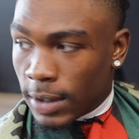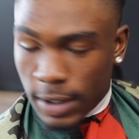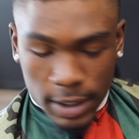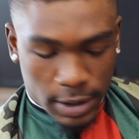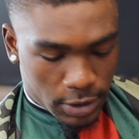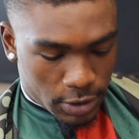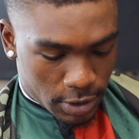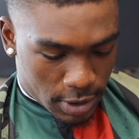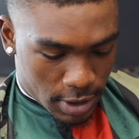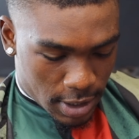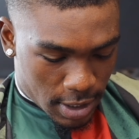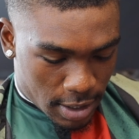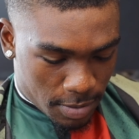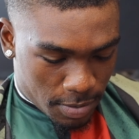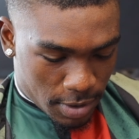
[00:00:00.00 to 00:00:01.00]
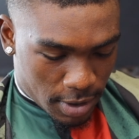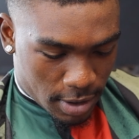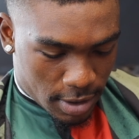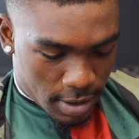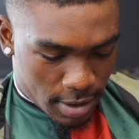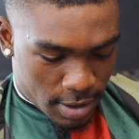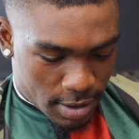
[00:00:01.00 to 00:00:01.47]
That's usually how it be.
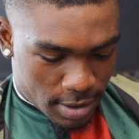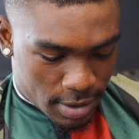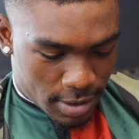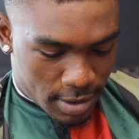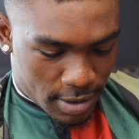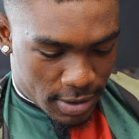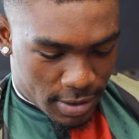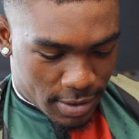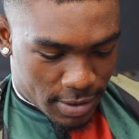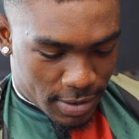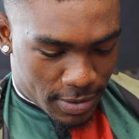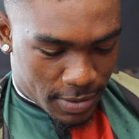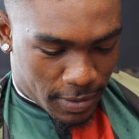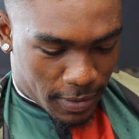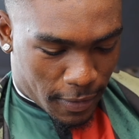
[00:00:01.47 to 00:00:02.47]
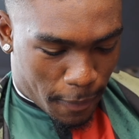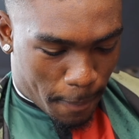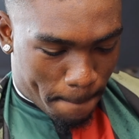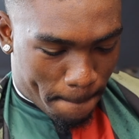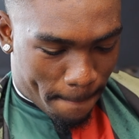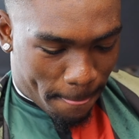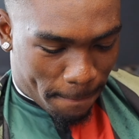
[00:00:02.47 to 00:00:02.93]
Shit, I was cutting
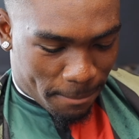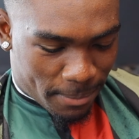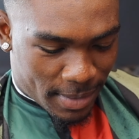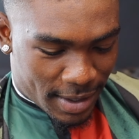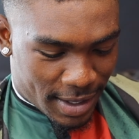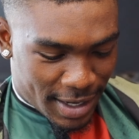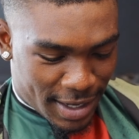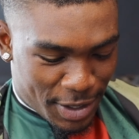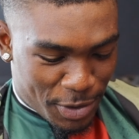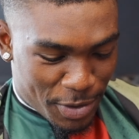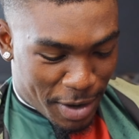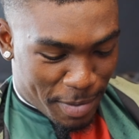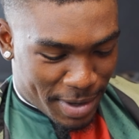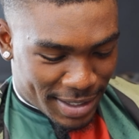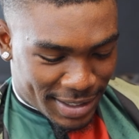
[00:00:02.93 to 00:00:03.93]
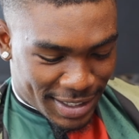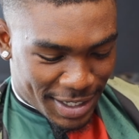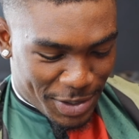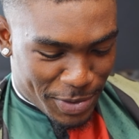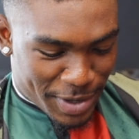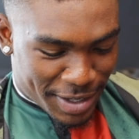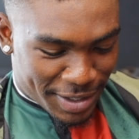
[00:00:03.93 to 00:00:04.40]
hair, that's. And then you, I about to say
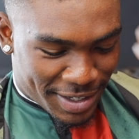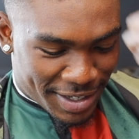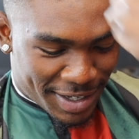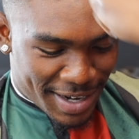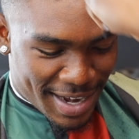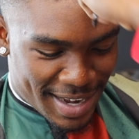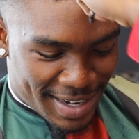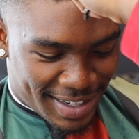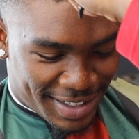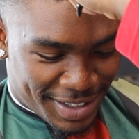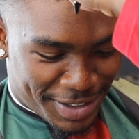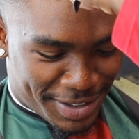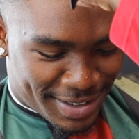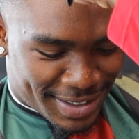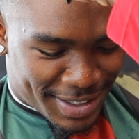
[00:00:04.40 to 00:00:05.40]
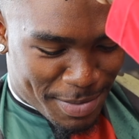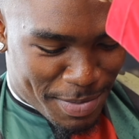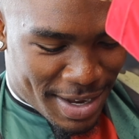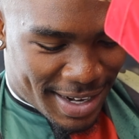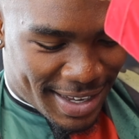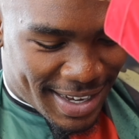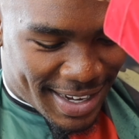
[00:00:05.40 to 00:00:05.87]
you out there, ain't
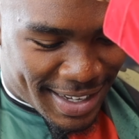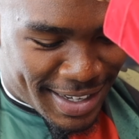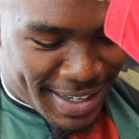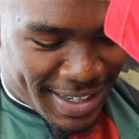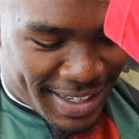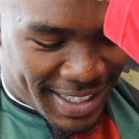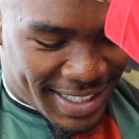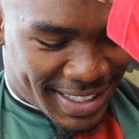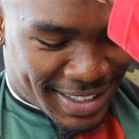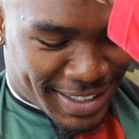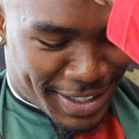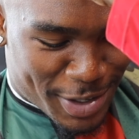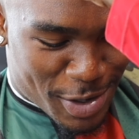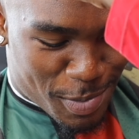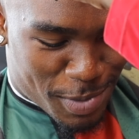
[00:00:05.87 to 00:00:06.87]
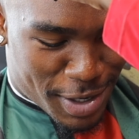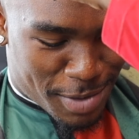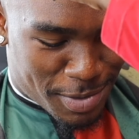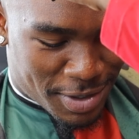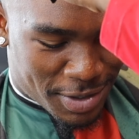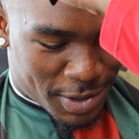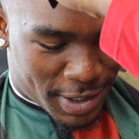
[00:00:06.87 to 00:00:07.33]
somebody gotta cut, cause ain't no
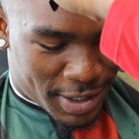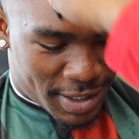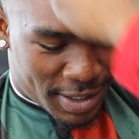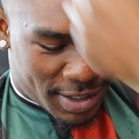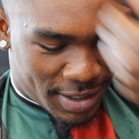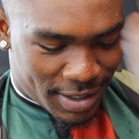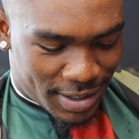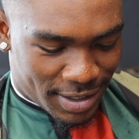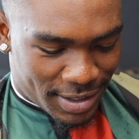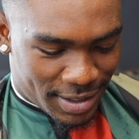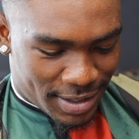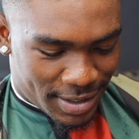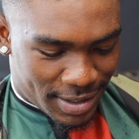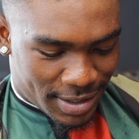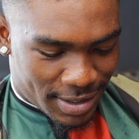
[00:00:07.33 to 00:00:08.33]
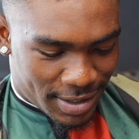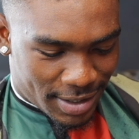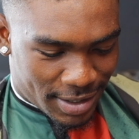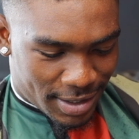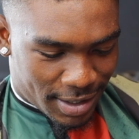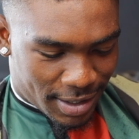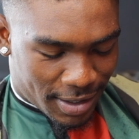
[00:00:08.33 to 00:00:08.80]
barbers around there.
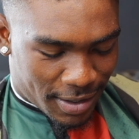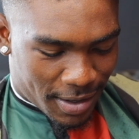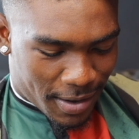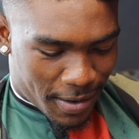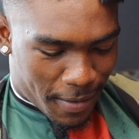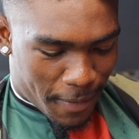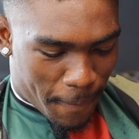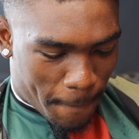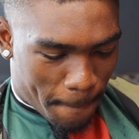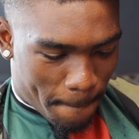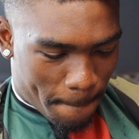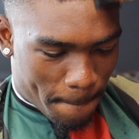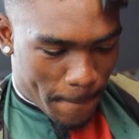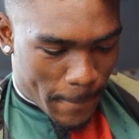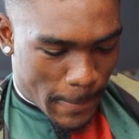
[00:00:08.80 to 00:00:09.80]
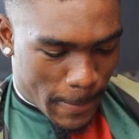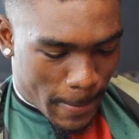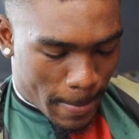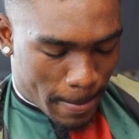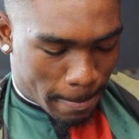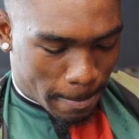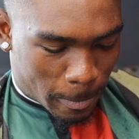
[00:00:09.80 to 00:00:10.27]
There's like 4
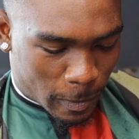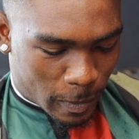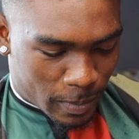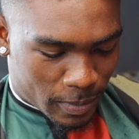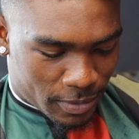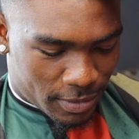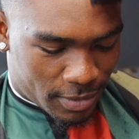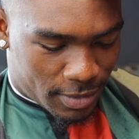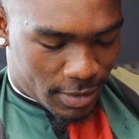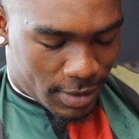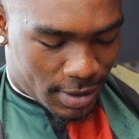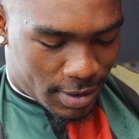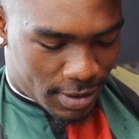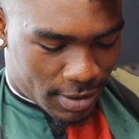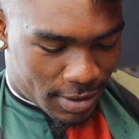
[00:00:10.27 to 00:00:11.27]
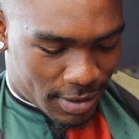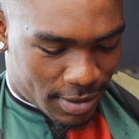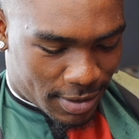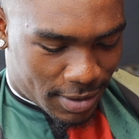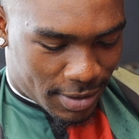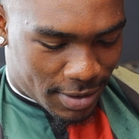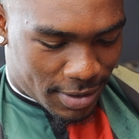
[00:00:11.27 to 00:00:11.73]
barbers on campus. I
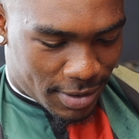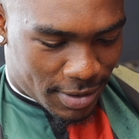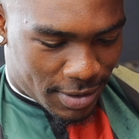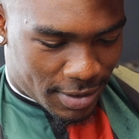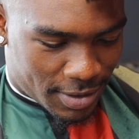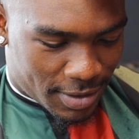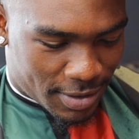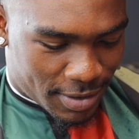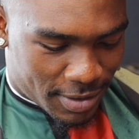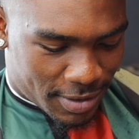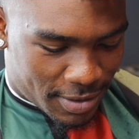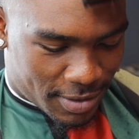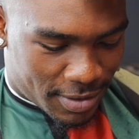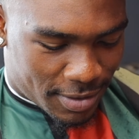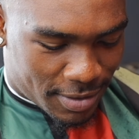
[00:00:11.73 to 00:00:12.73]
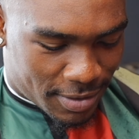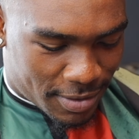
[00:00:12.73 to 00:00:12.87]
came there and saw barbers on there.